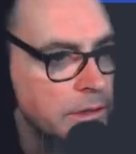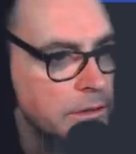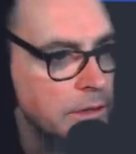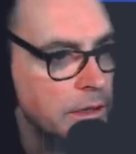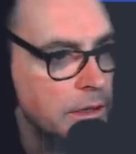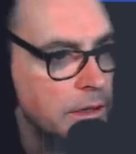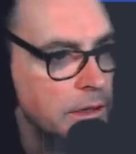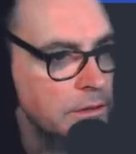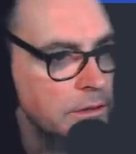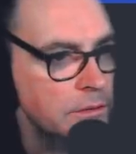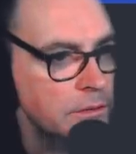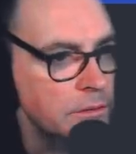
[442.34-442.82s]

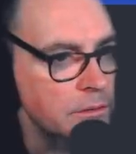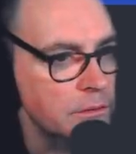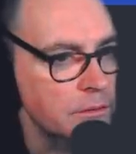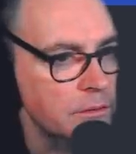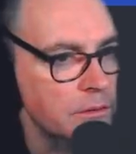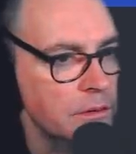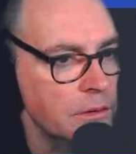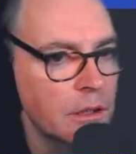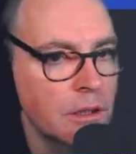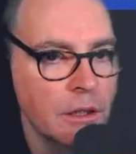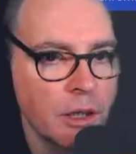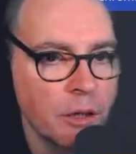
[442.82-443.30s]
start
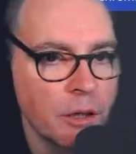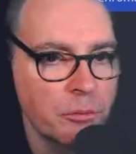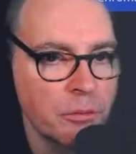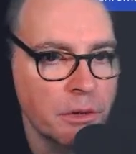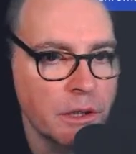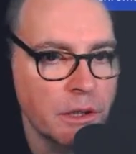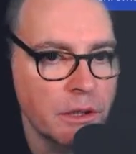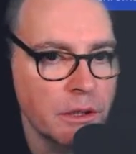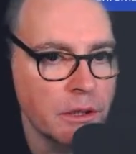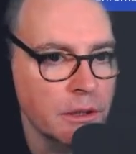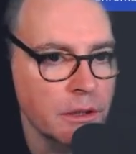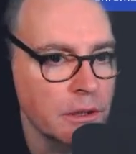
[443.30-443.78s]
to
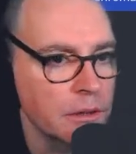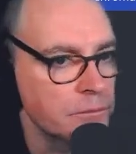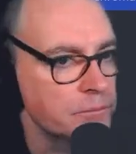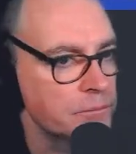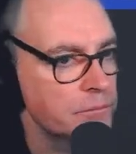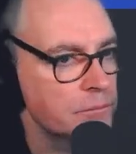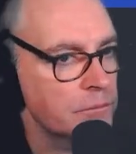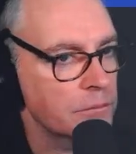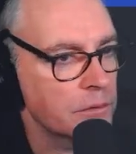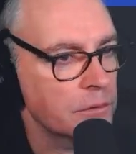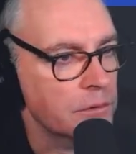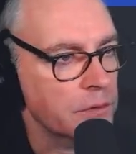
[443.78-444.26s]
appear.
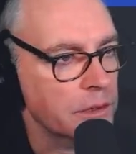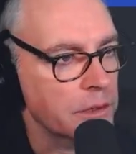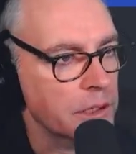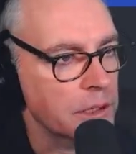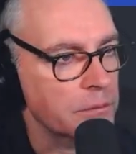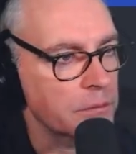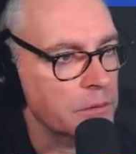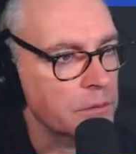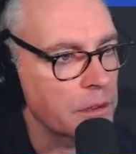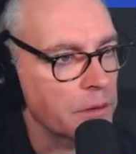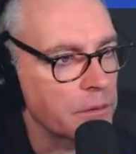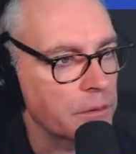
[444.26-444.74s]
I
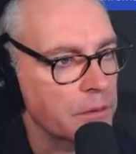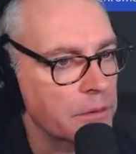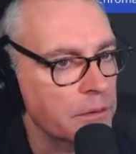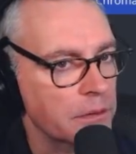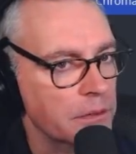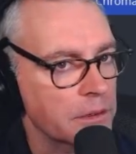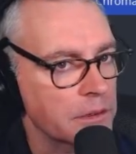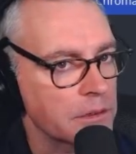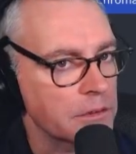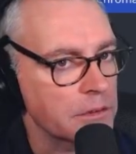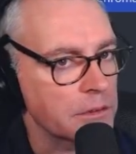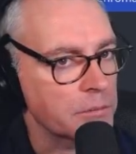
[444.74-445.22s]
keep going,
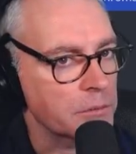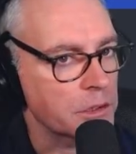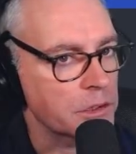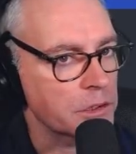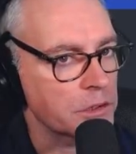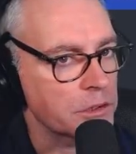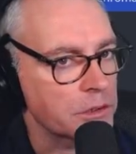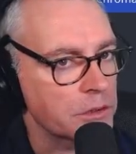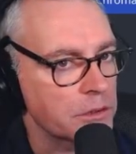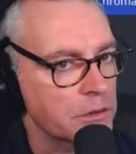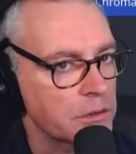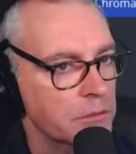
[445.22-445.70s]
I can see my
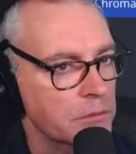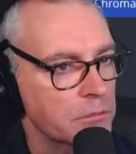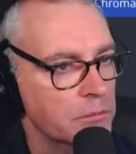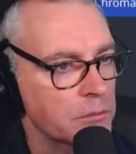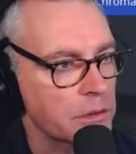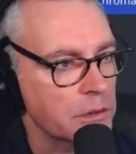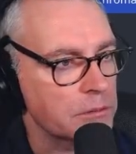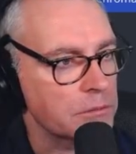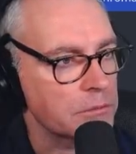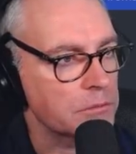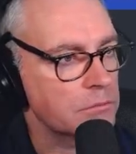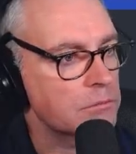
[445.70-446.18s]
shirt and
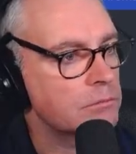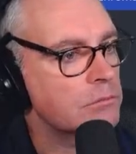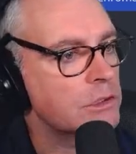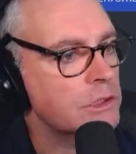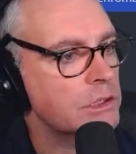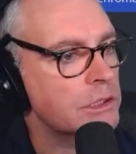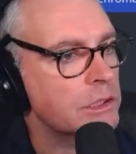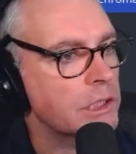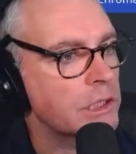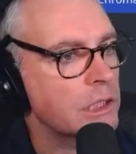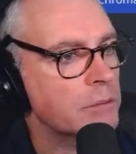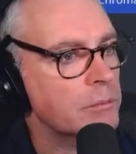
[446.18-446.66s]
my
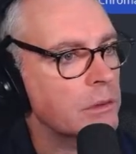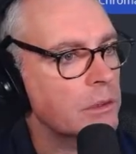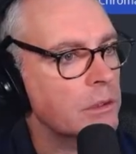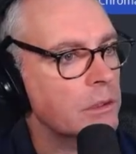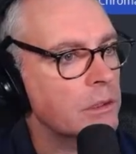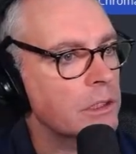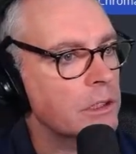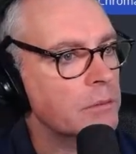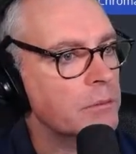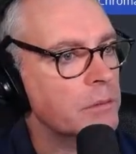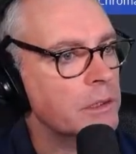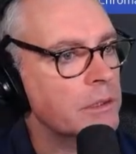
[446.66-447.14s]
chair
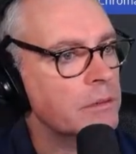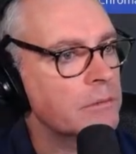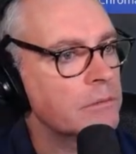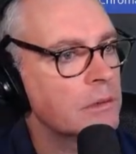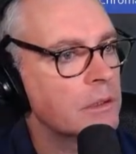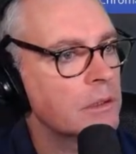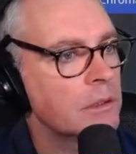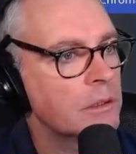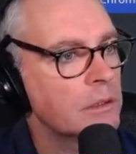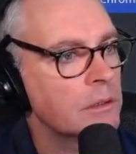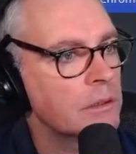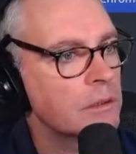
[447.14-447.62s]
behind me.
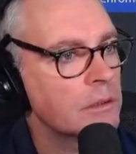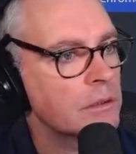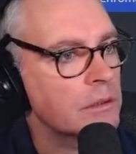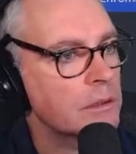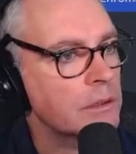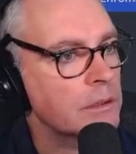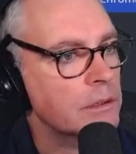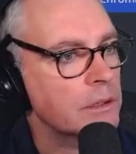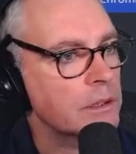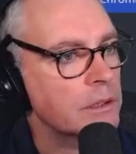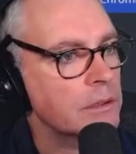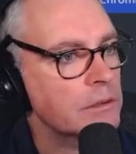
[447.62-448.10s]

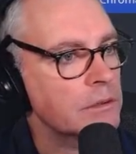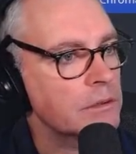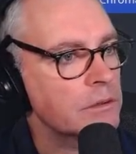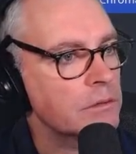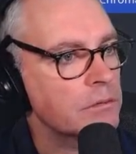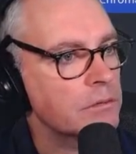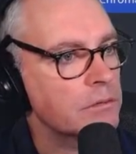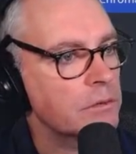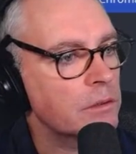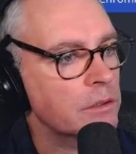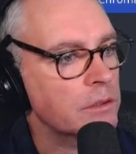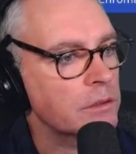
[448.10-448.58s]
So
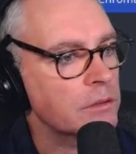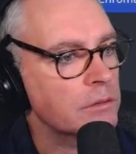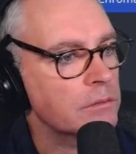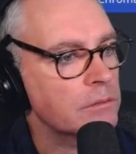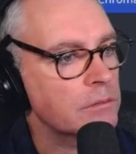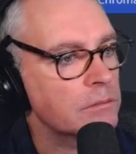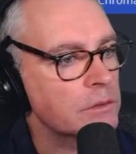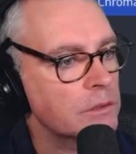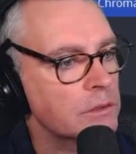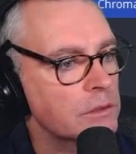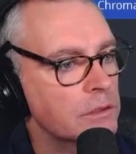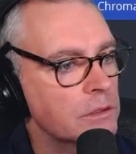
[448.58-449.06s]
you find
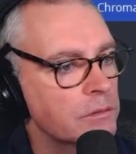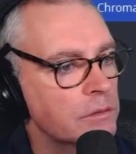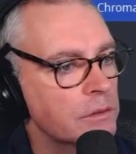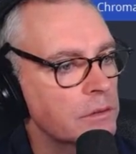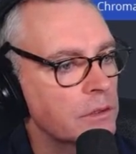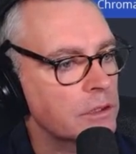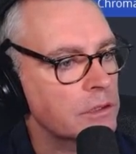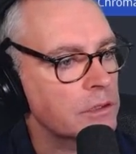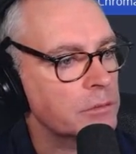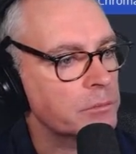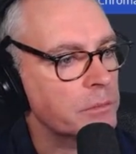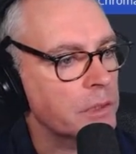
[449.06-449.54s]
yourself a
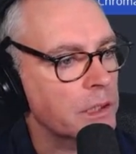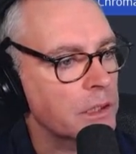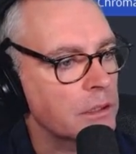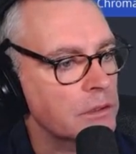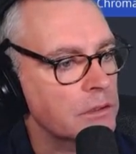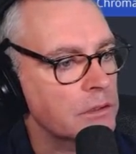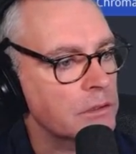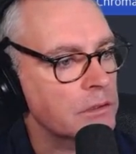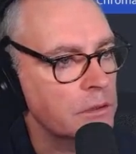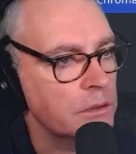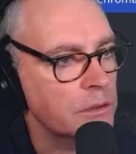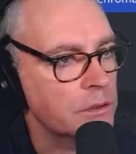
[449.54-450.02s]
nice
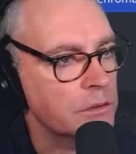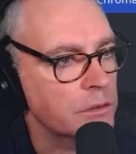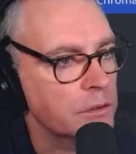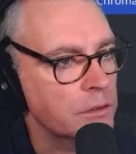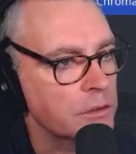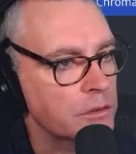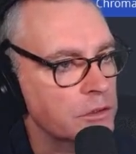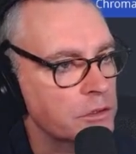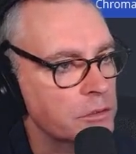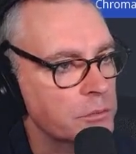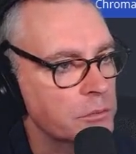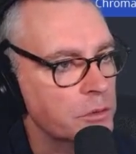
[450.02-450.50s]
balance. You can
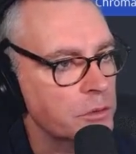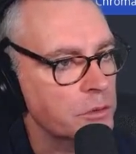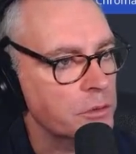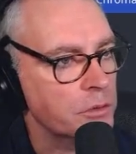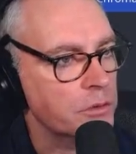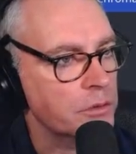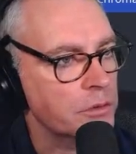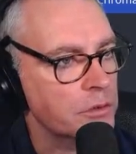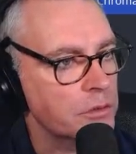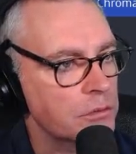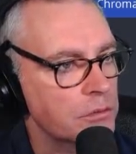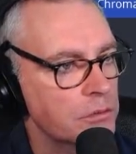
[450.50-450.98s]
turn
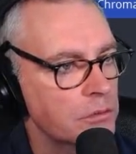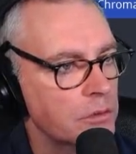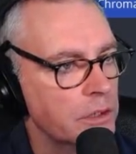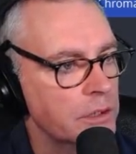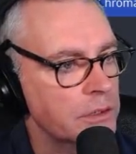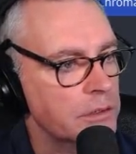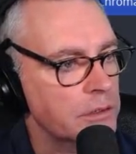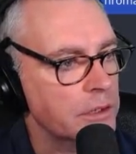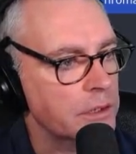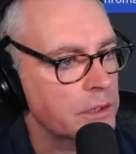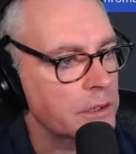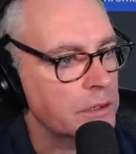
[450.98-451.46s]
smoothness
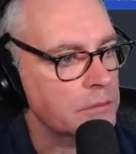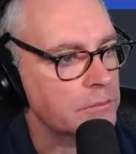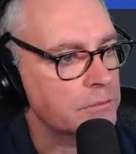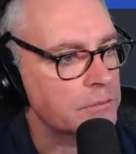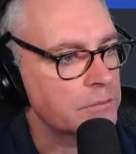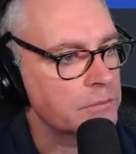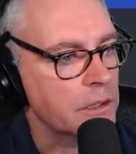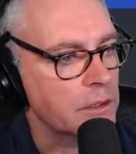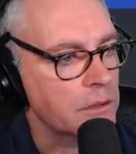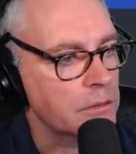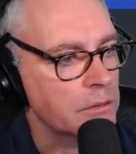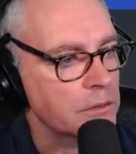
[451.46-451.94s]
right down
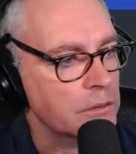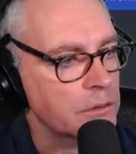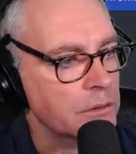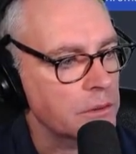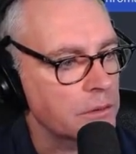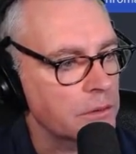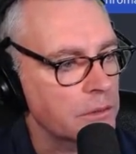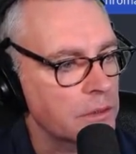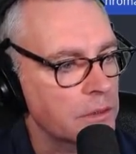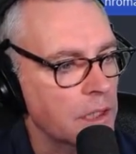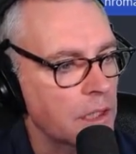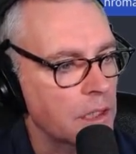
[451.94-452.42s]
and
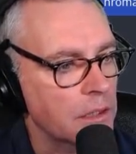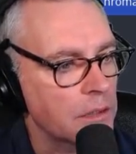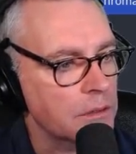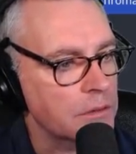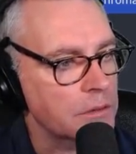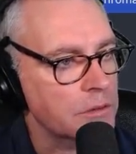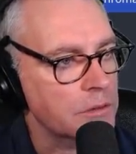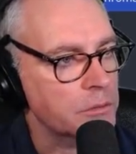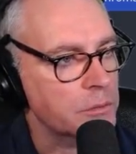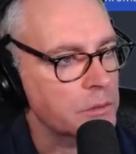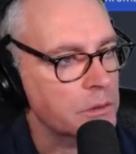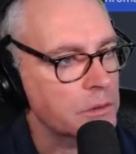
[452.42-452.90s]
also color
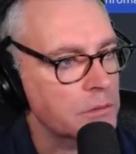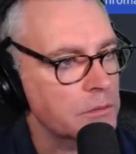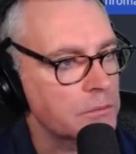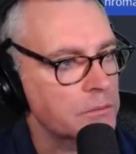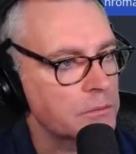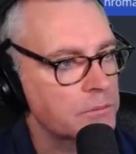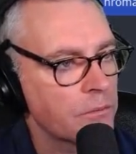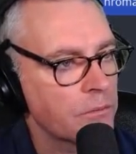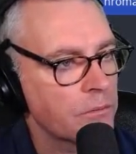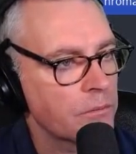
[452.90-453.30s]
spill.